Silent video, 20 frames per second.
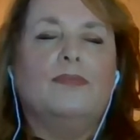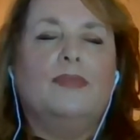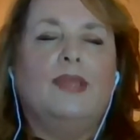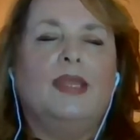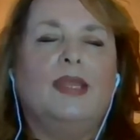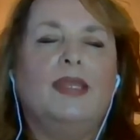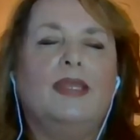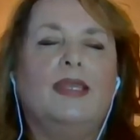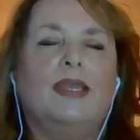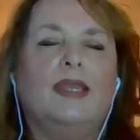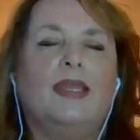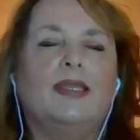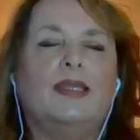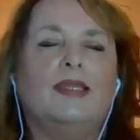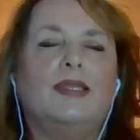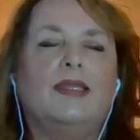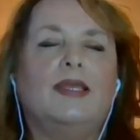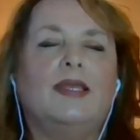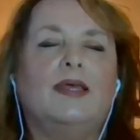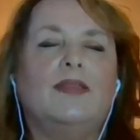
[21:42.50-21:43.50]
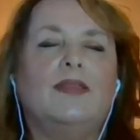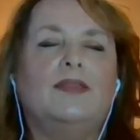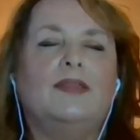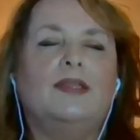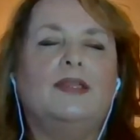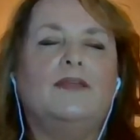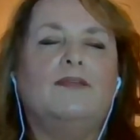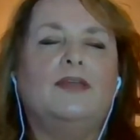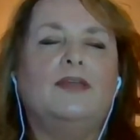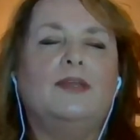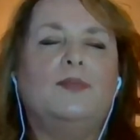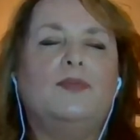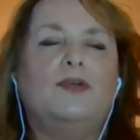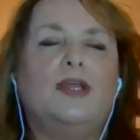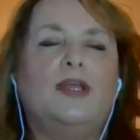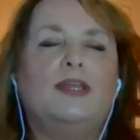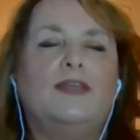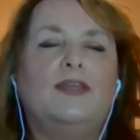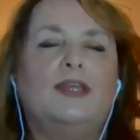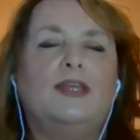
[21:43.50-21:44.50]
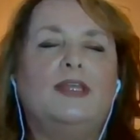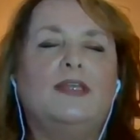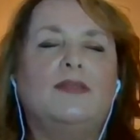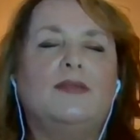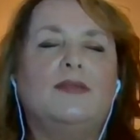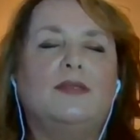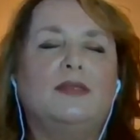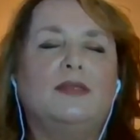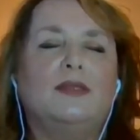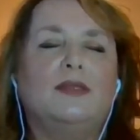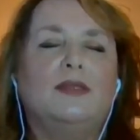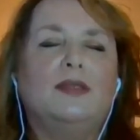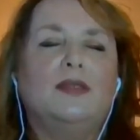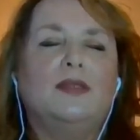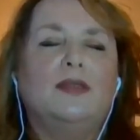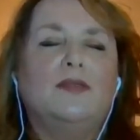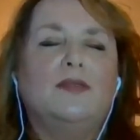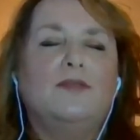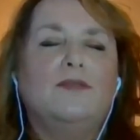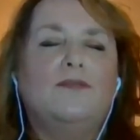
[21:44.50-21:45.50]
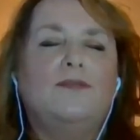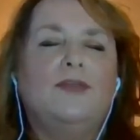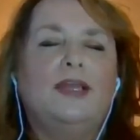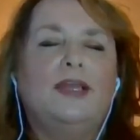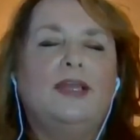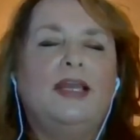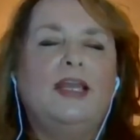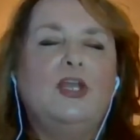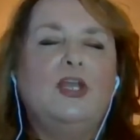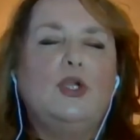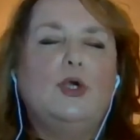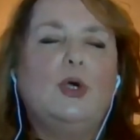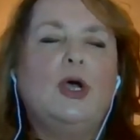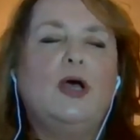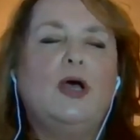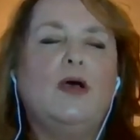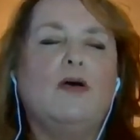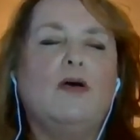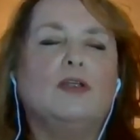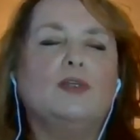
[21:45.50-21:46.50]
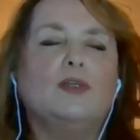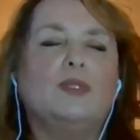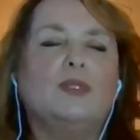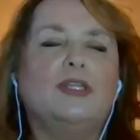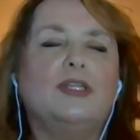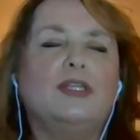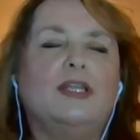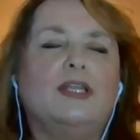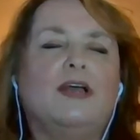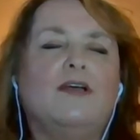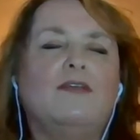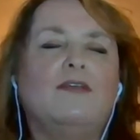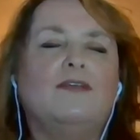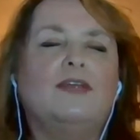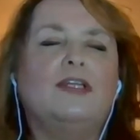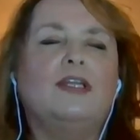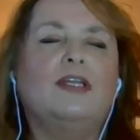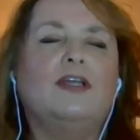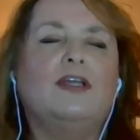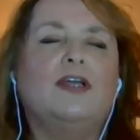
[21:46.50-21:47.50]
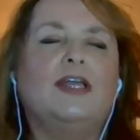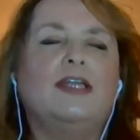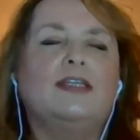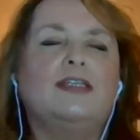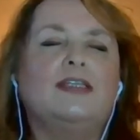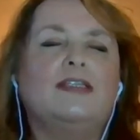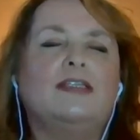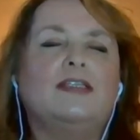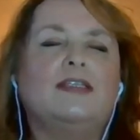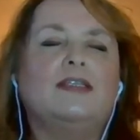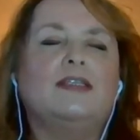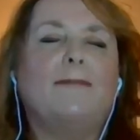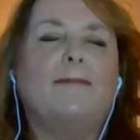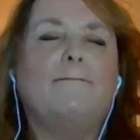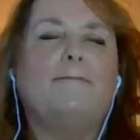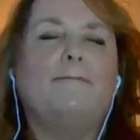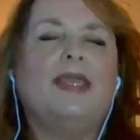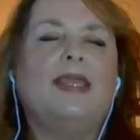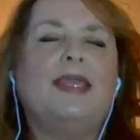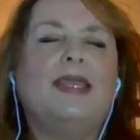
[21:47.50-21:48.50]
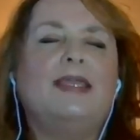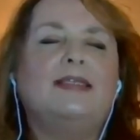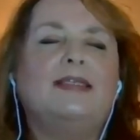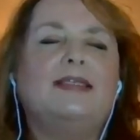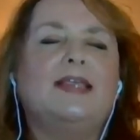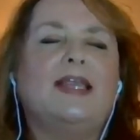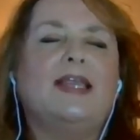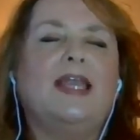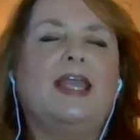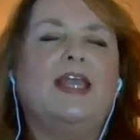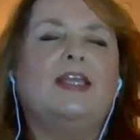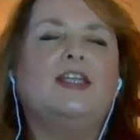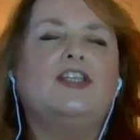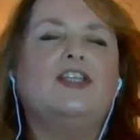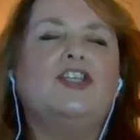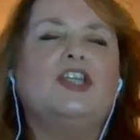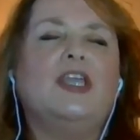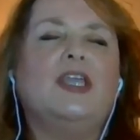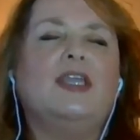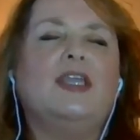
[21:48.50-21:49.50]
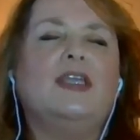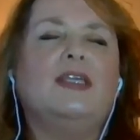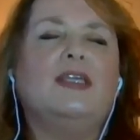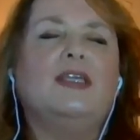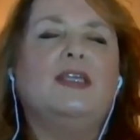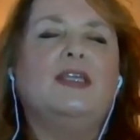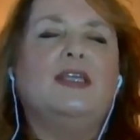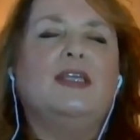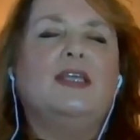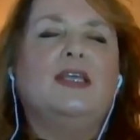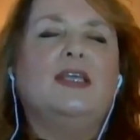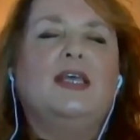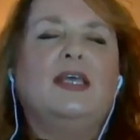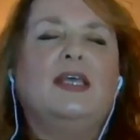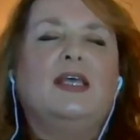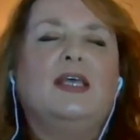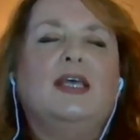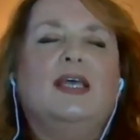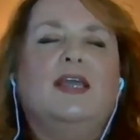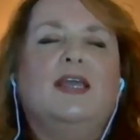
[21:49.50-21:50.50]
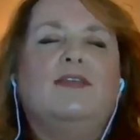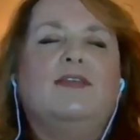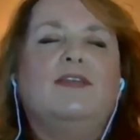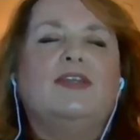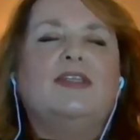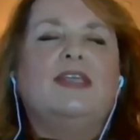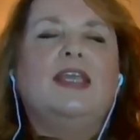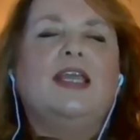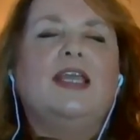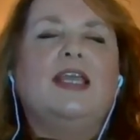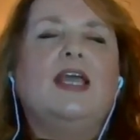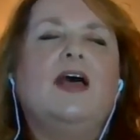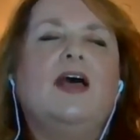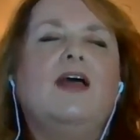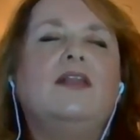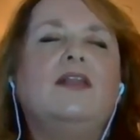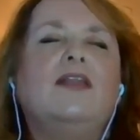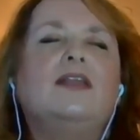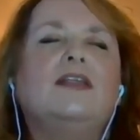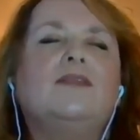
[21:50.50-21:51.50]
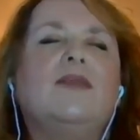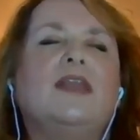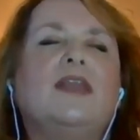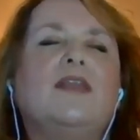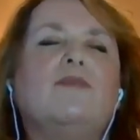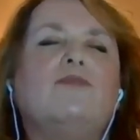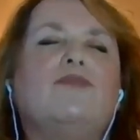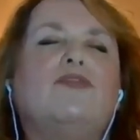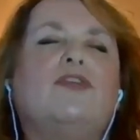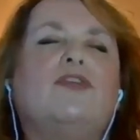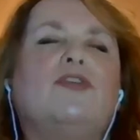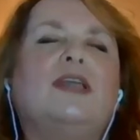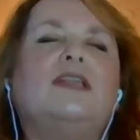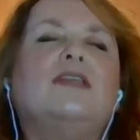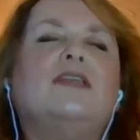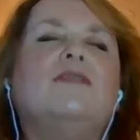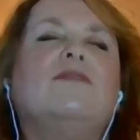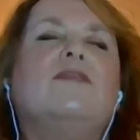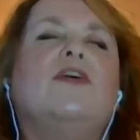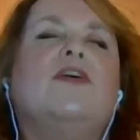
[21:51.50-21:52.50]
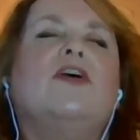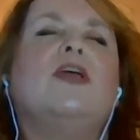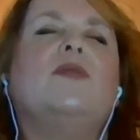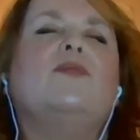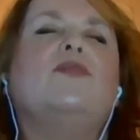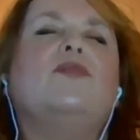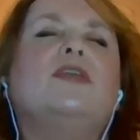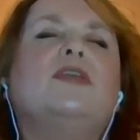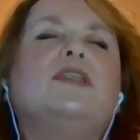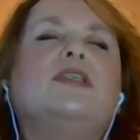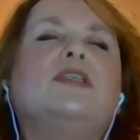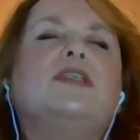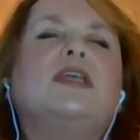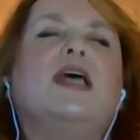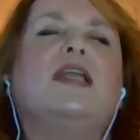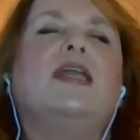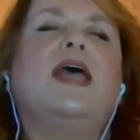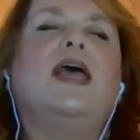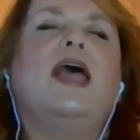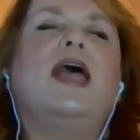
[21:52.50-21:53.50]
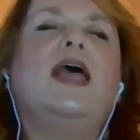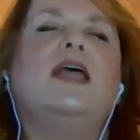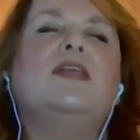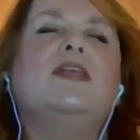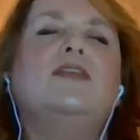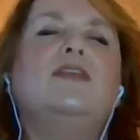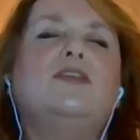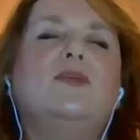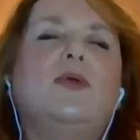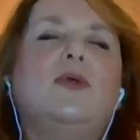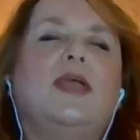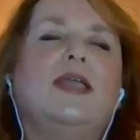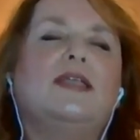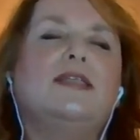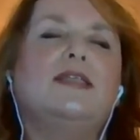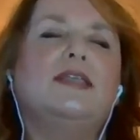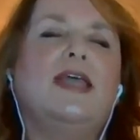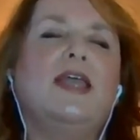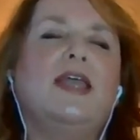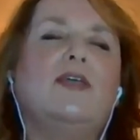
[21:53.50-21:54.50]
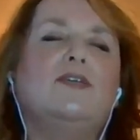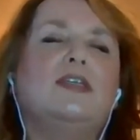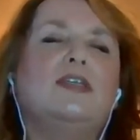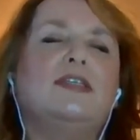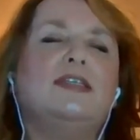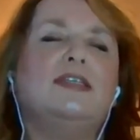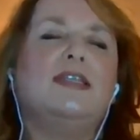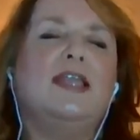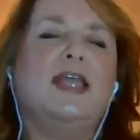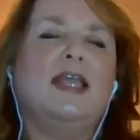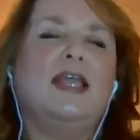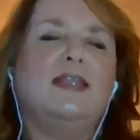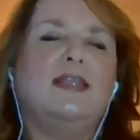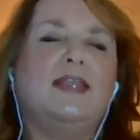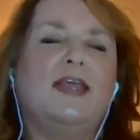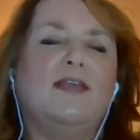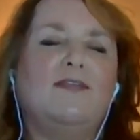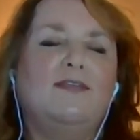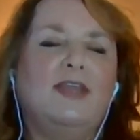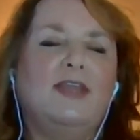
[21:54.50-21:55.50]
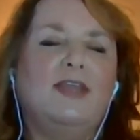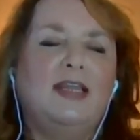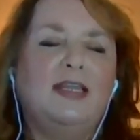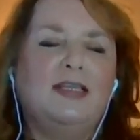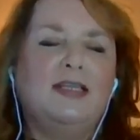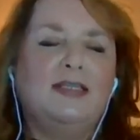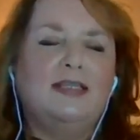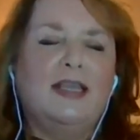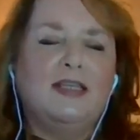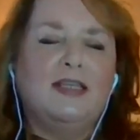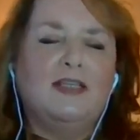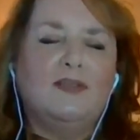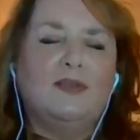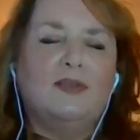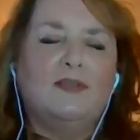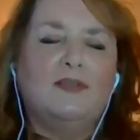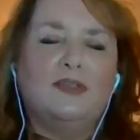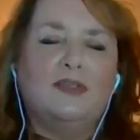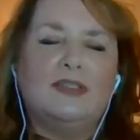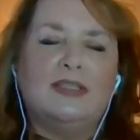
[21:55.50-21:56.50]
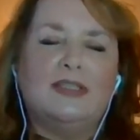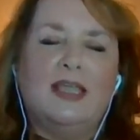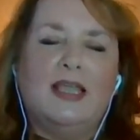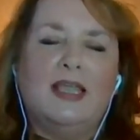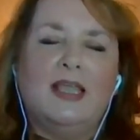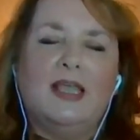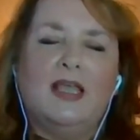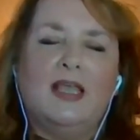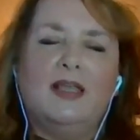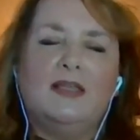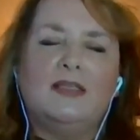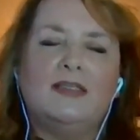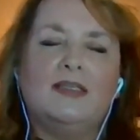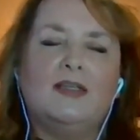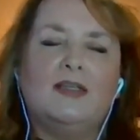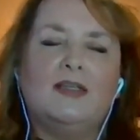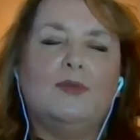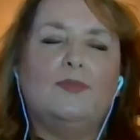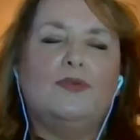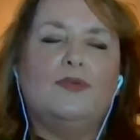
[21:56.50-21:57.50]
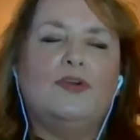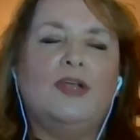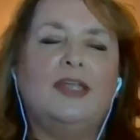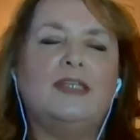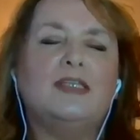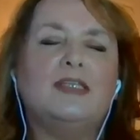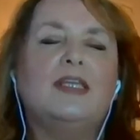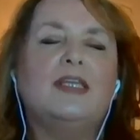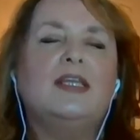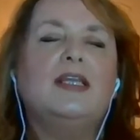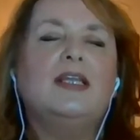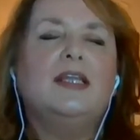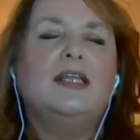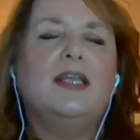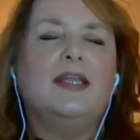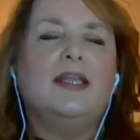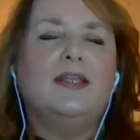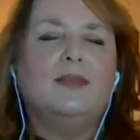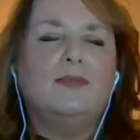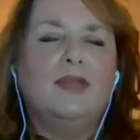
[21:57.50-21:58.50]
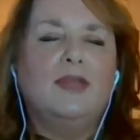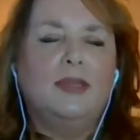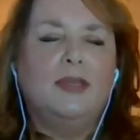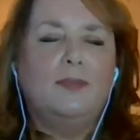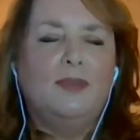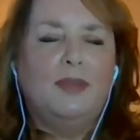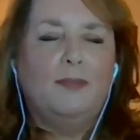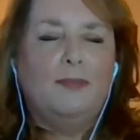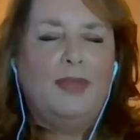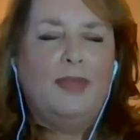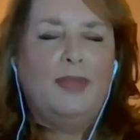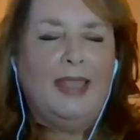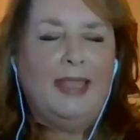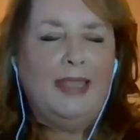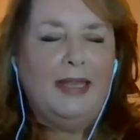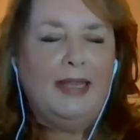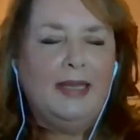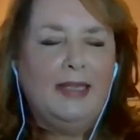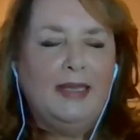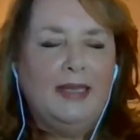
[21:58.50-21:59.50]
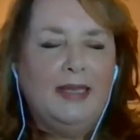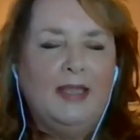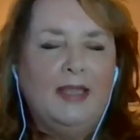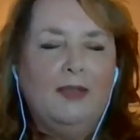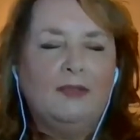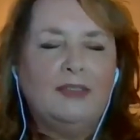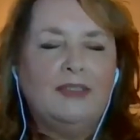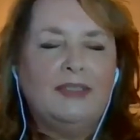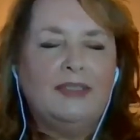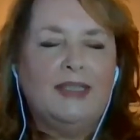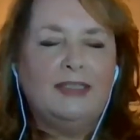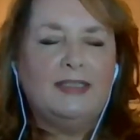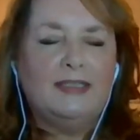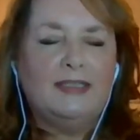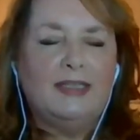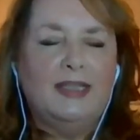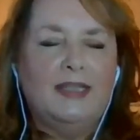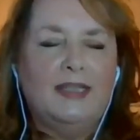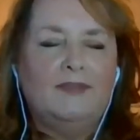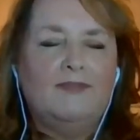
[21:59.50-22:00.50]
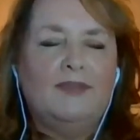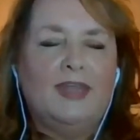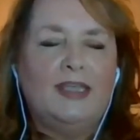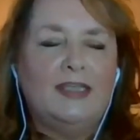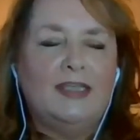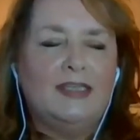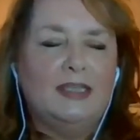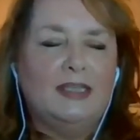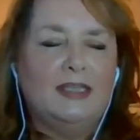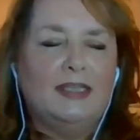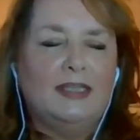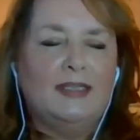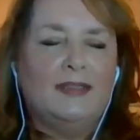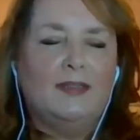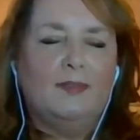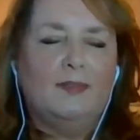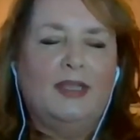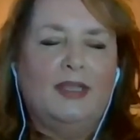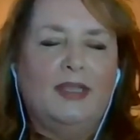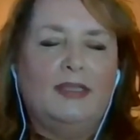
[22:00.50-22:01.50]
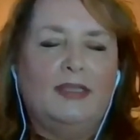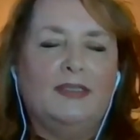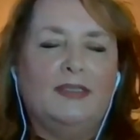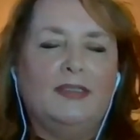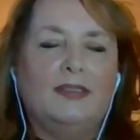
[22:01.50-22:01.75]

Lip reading: And again, another lovely breath in, filling your heart with love and light and peace and energy. If you're seeing colours, make them bright and vibrant. And as you exhale, just let that feeling settle. If you're seeing colours that are bright, let them get a bit paler now, settling, fading a little bit.